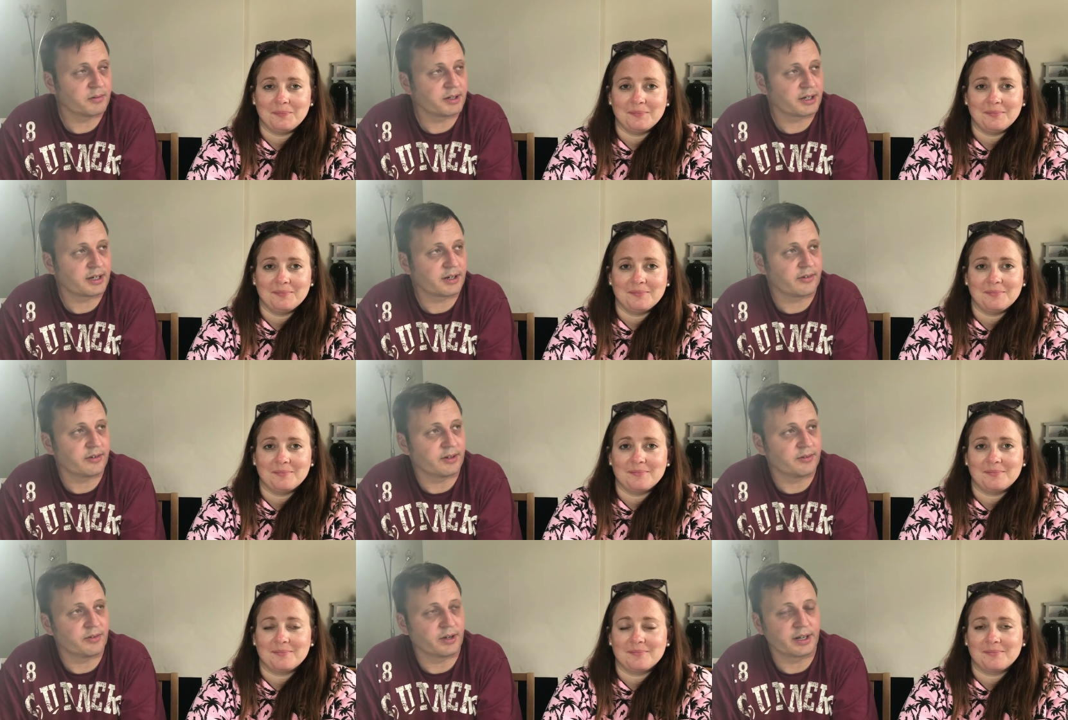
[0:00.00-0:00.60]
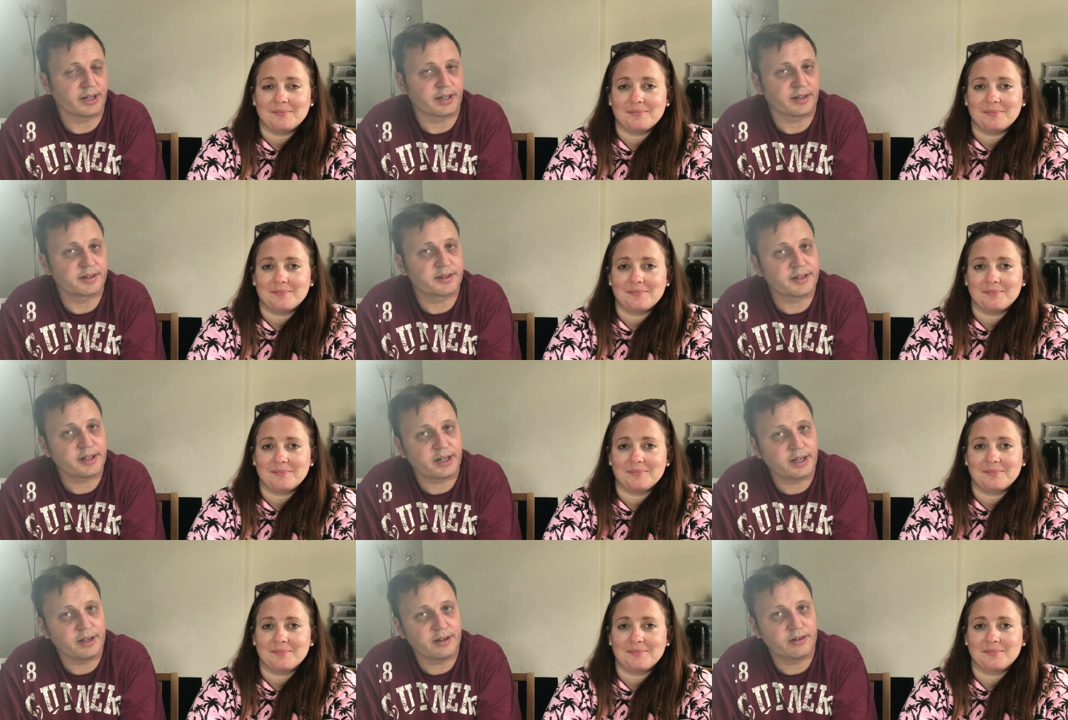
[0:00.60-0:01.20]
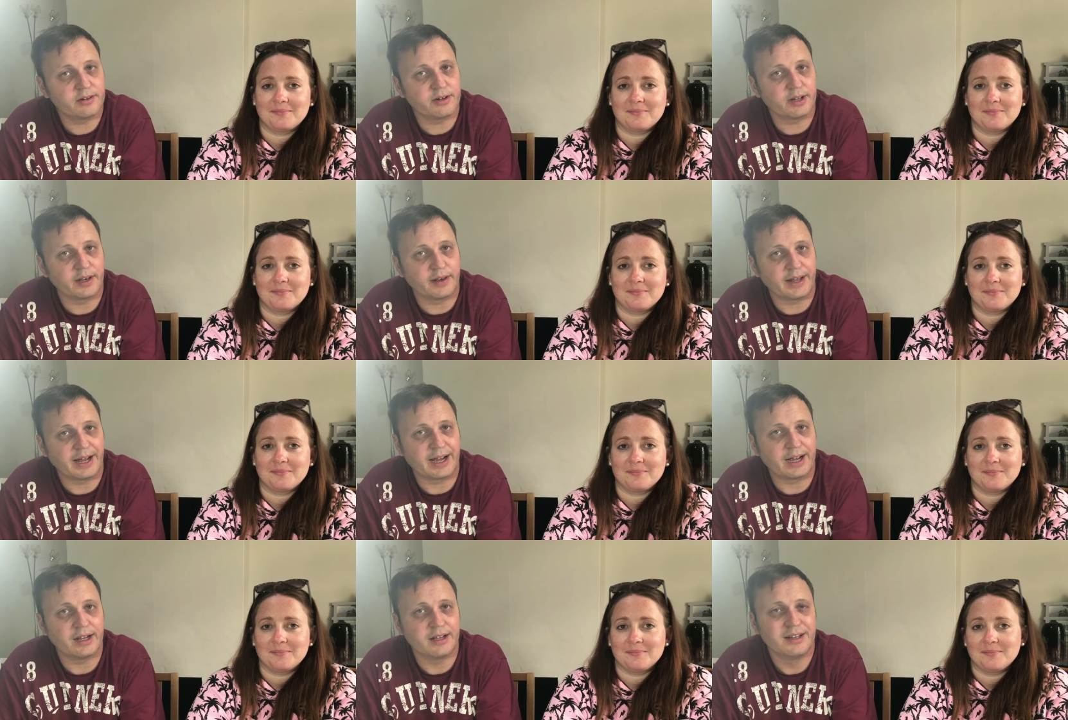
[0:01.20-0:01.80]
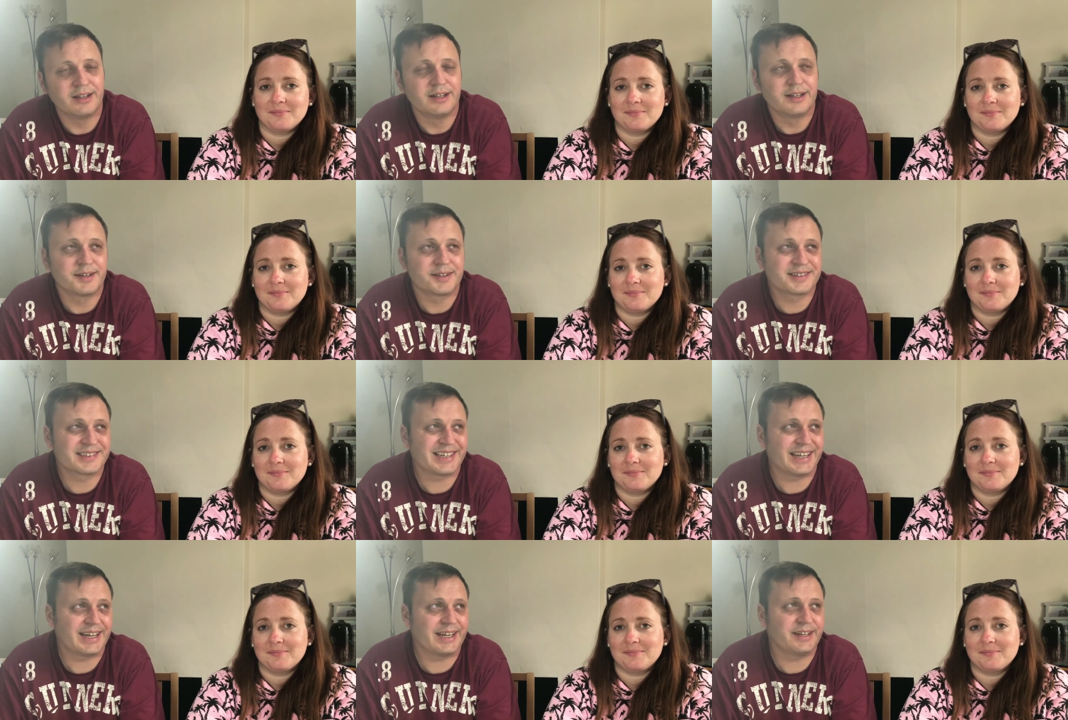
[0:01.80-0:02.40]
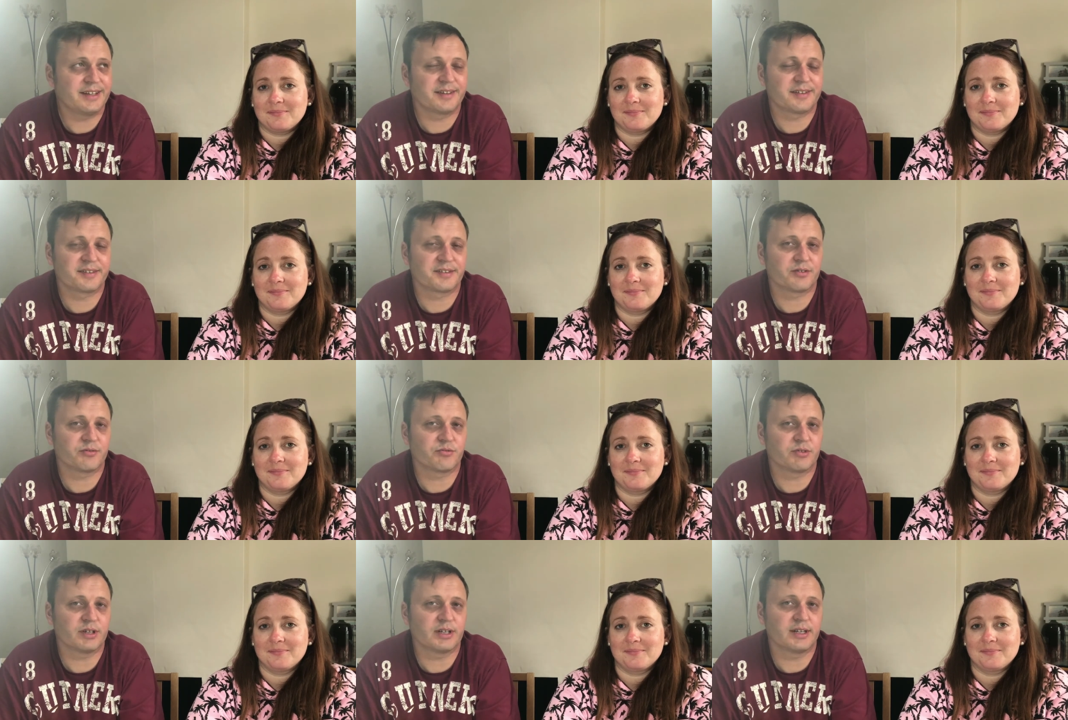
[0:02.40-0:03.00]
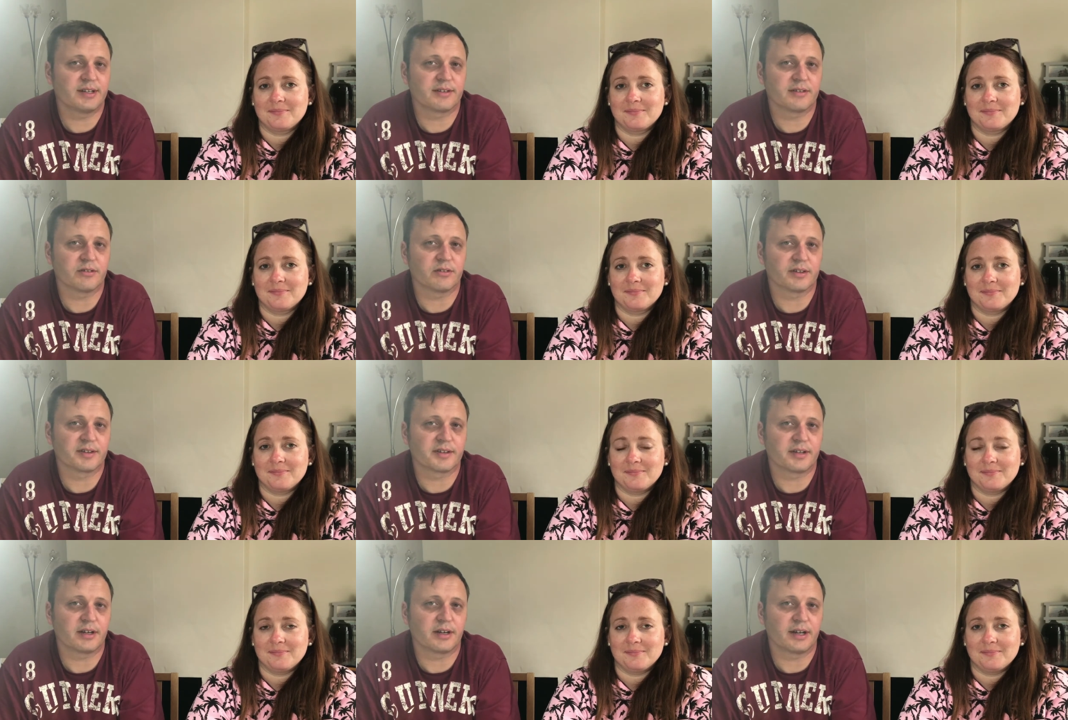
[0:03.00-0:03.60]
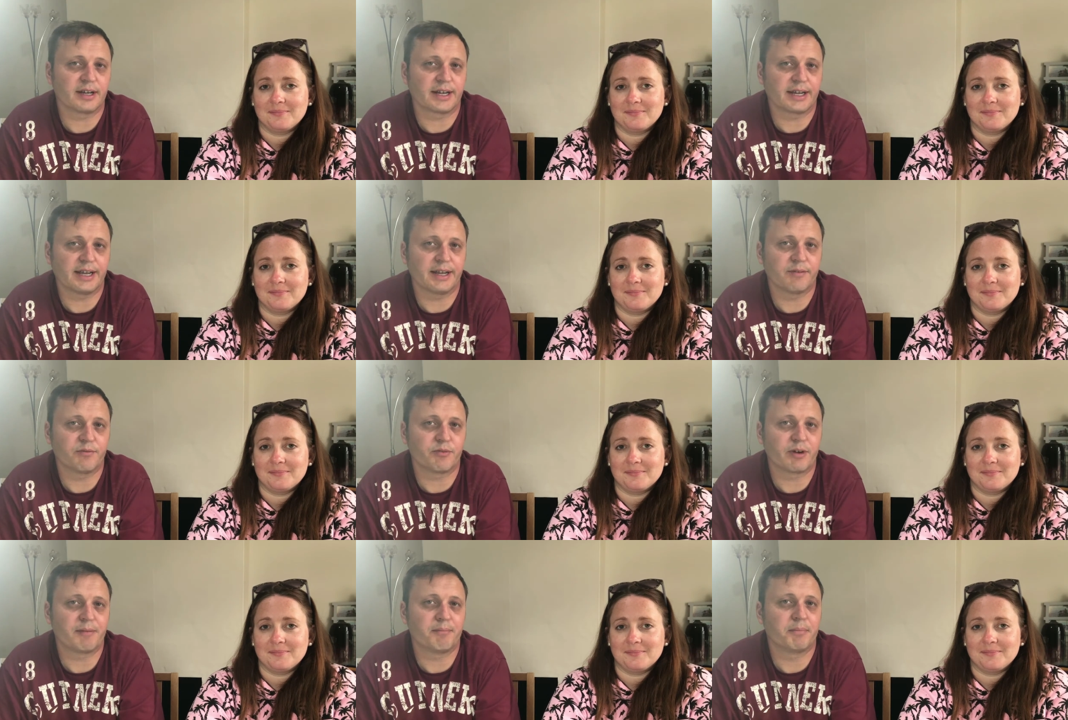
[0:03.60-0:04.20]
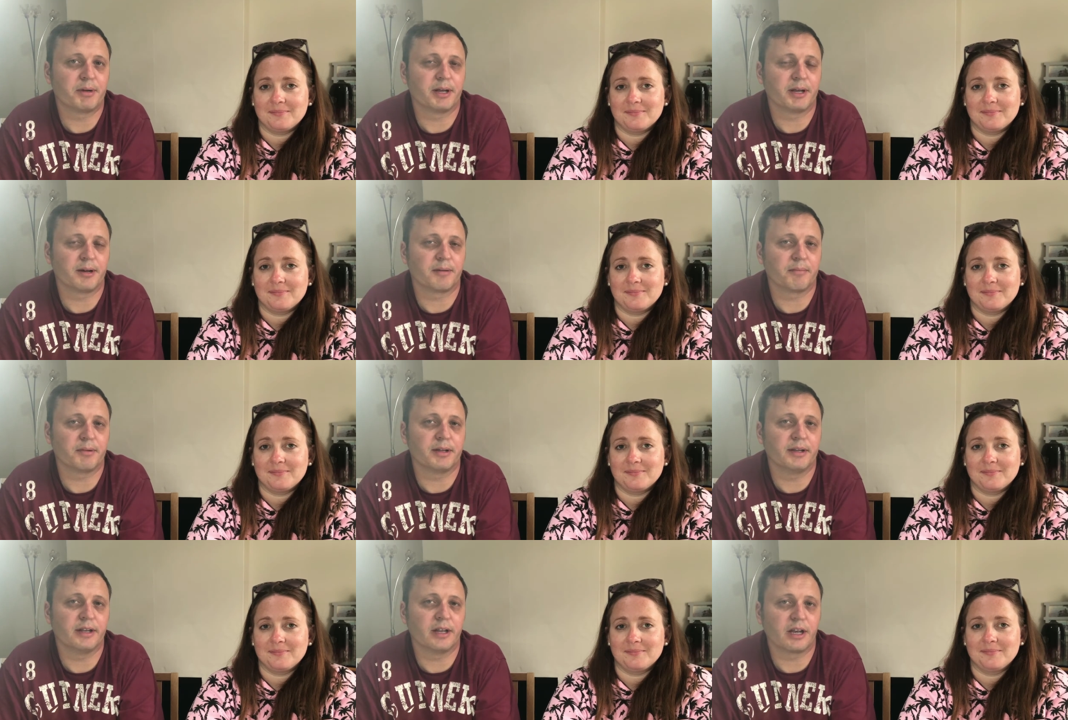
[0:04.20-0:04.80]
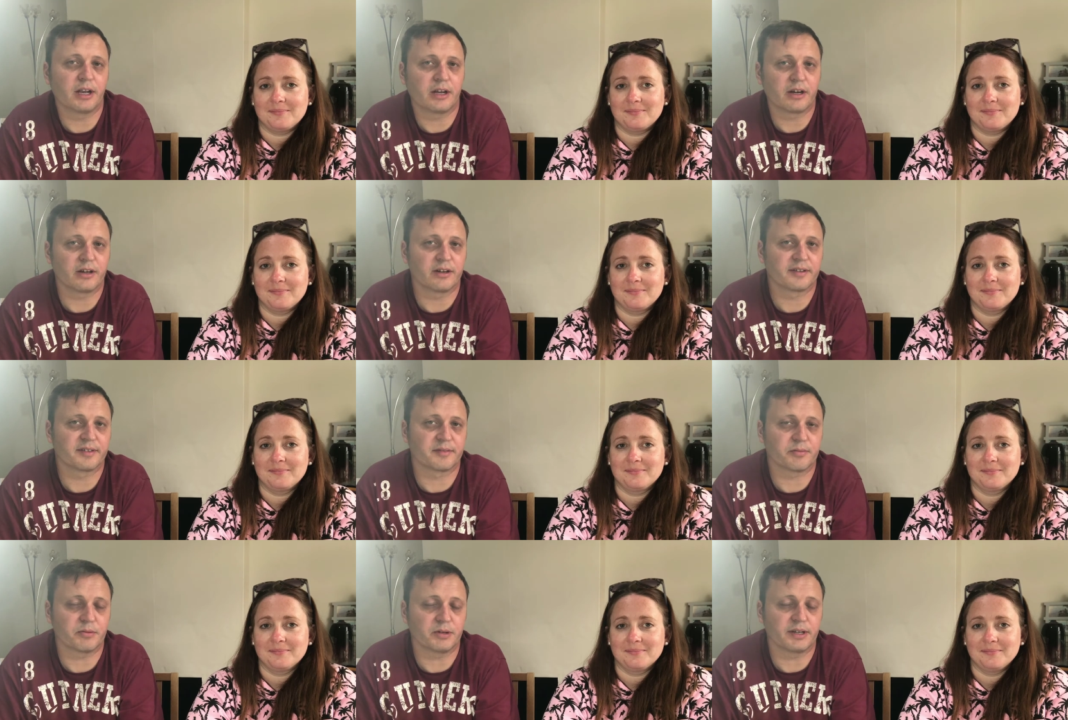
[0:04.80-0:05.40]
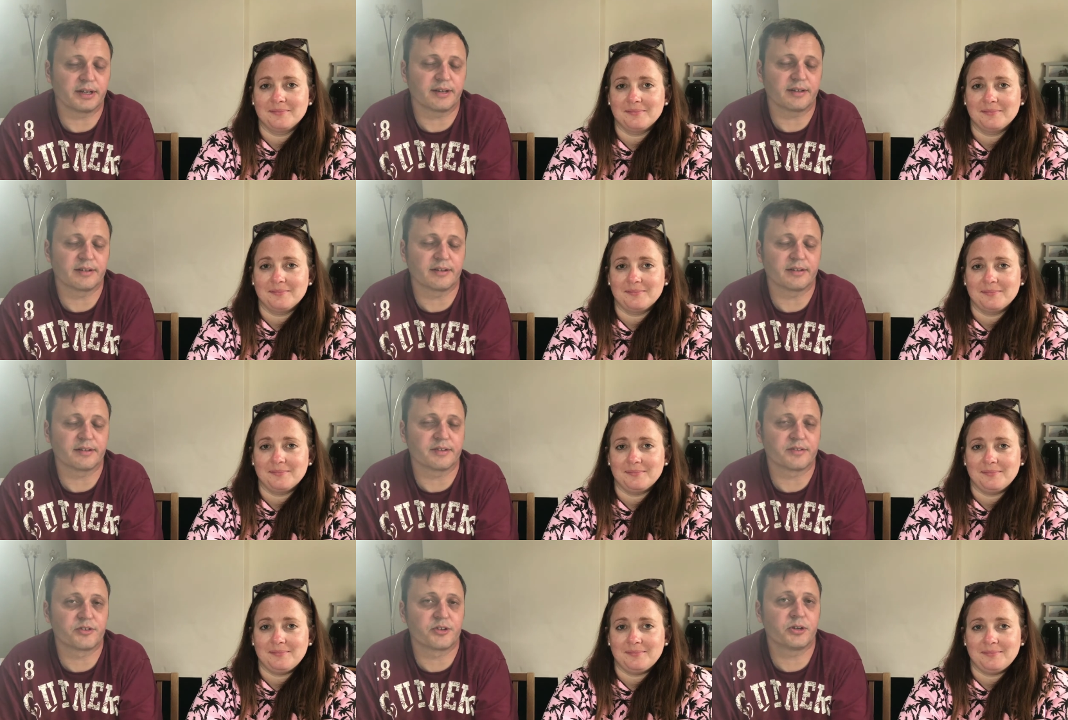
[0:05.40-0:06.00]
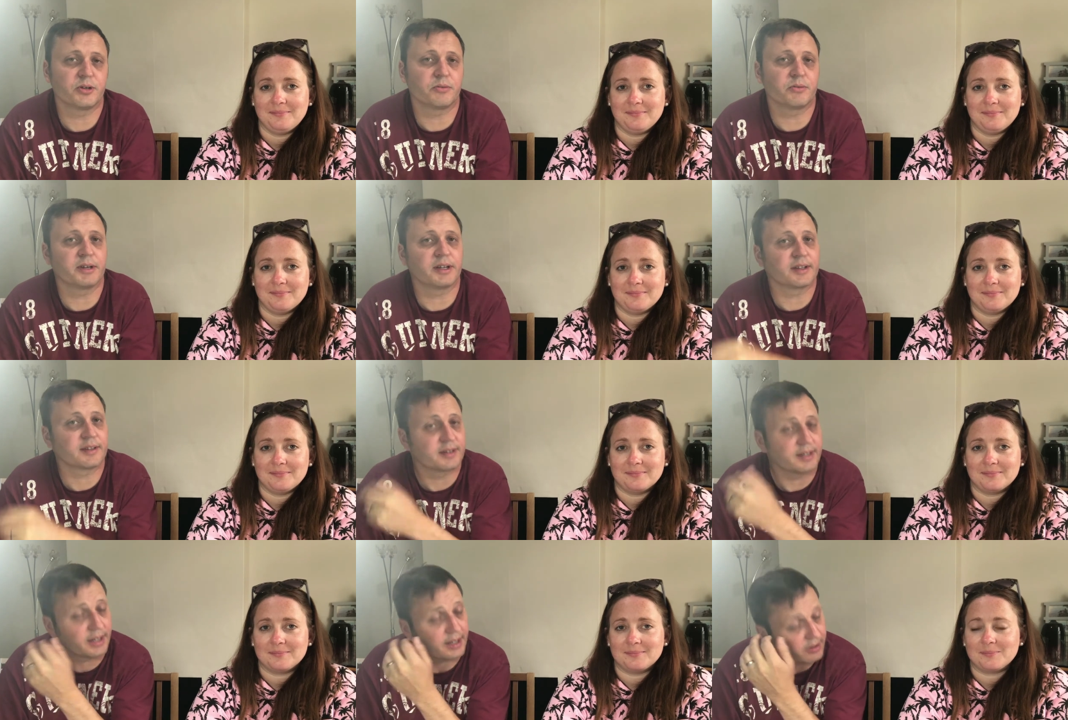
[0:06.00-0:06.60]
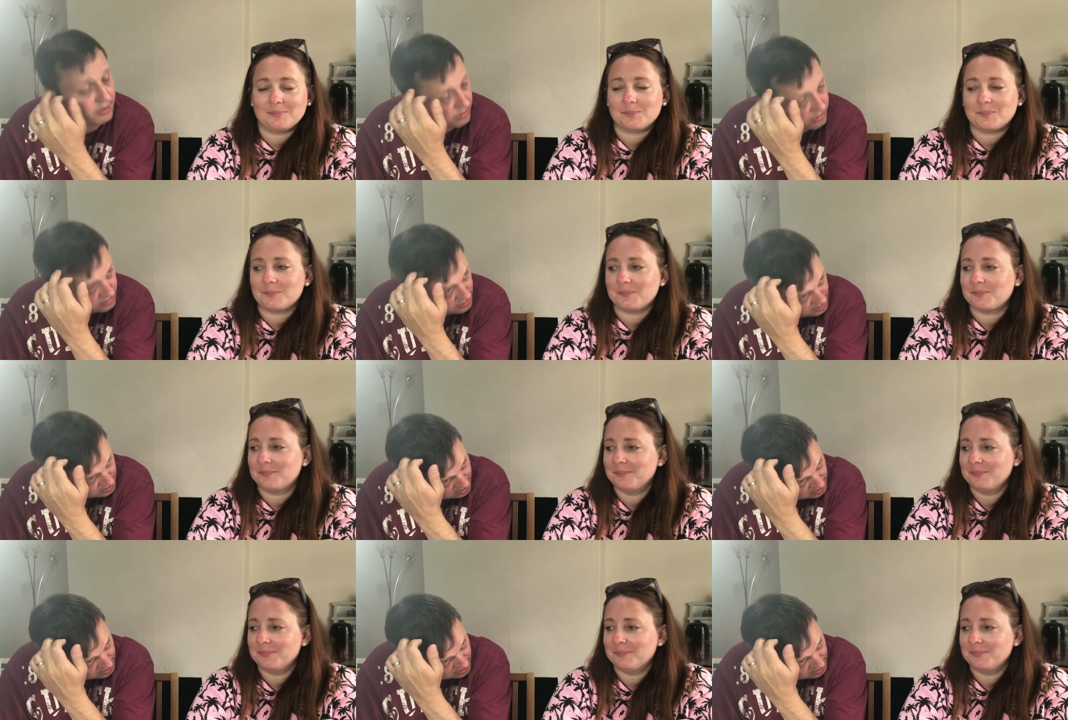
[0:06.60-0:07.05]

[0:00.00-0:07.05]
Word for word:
Speaker 1: we're currently running a sale, and that tends to really sort of start again ramping up in the last week. So it's a 2-week sale.